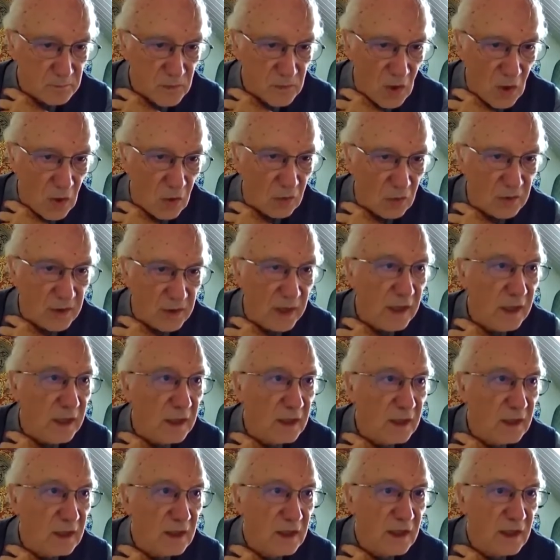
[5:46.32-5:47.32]
Okay,
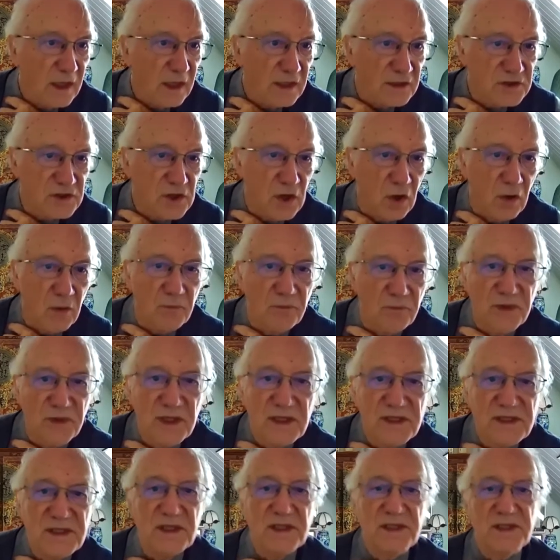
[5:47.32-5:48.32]
so
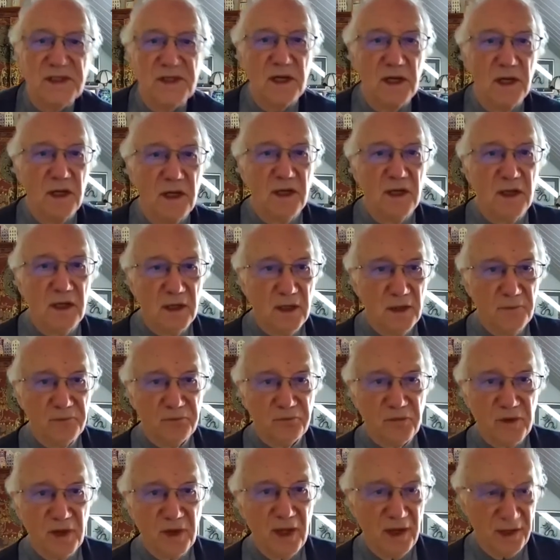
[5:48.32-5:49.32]
this is
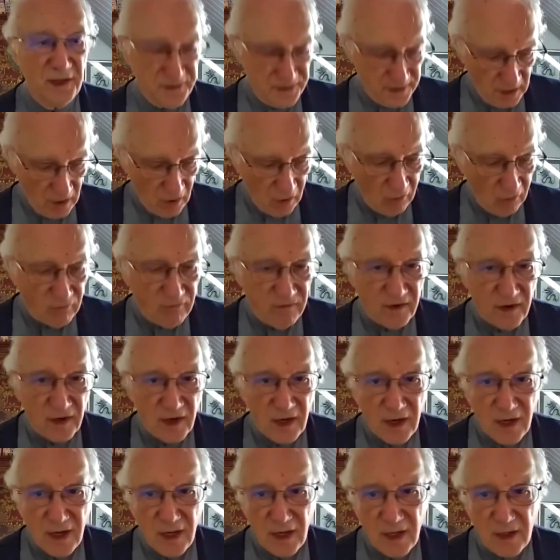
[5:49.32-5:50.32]
the
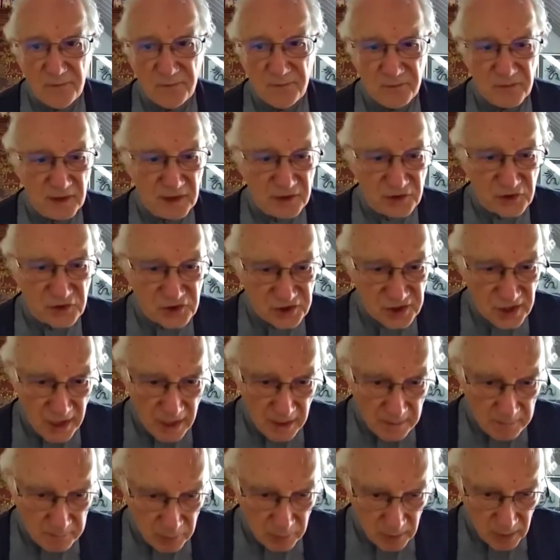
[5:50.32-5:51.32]
overall
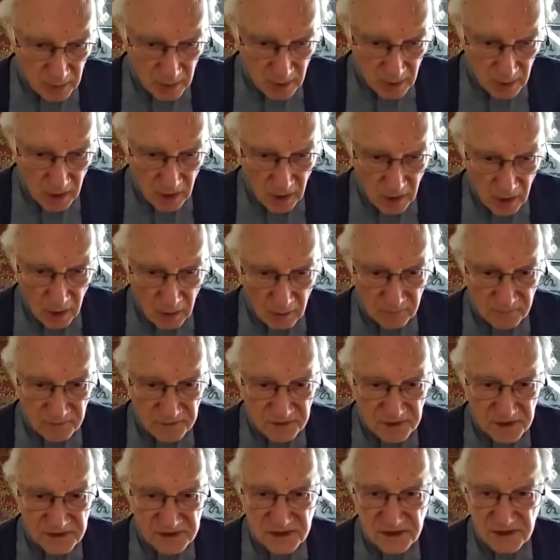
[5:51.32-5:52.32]
shape of
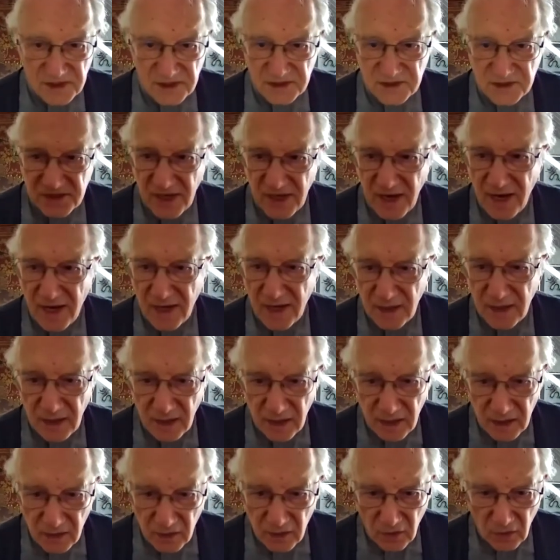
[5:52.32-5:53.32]
this design.
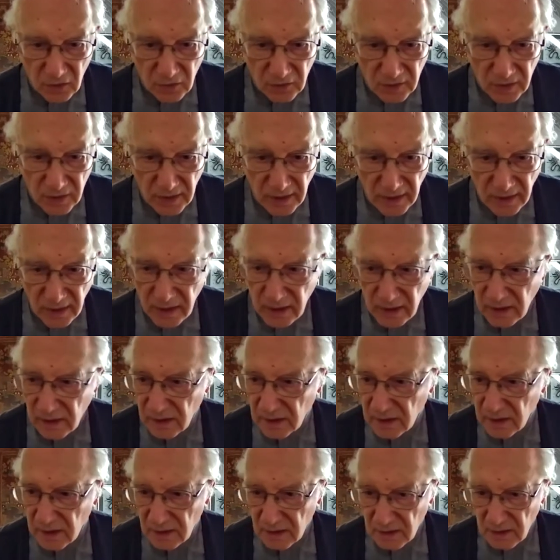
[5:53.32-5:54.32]
Okay,
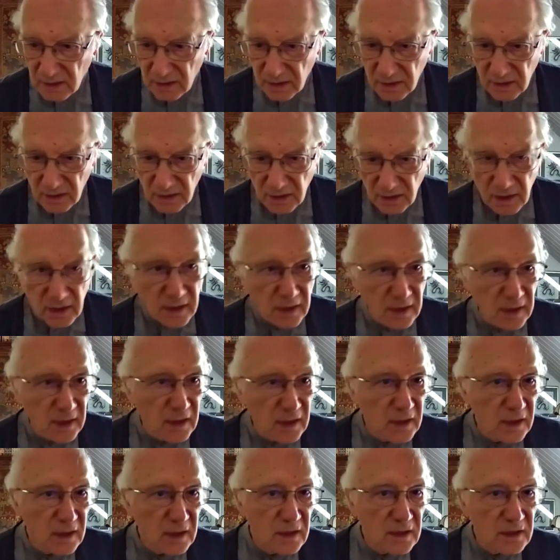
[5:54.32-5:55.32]

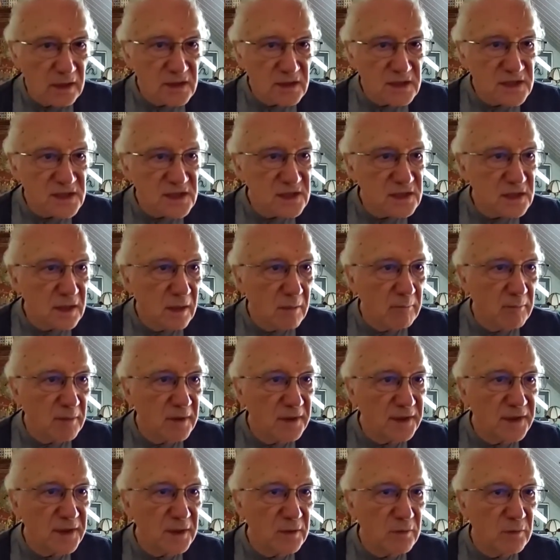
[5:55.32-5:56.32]

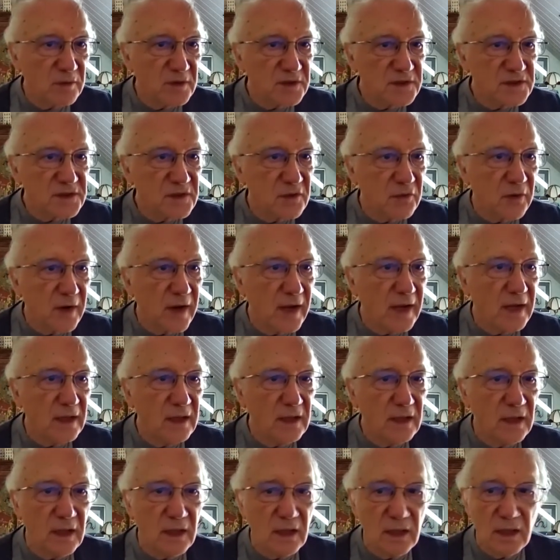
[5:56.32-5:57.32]
somebody was
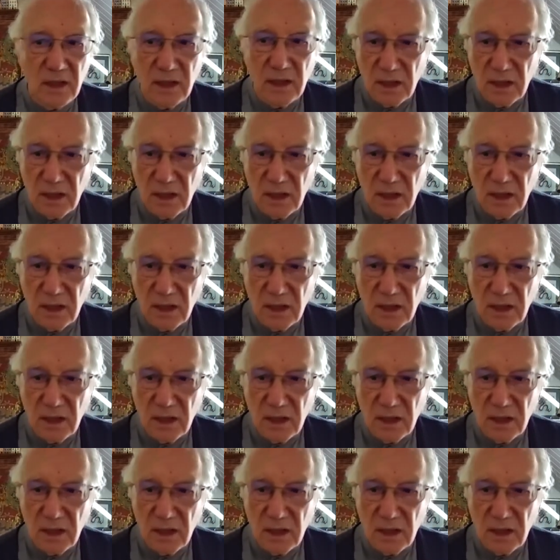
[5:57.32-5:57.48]
writing.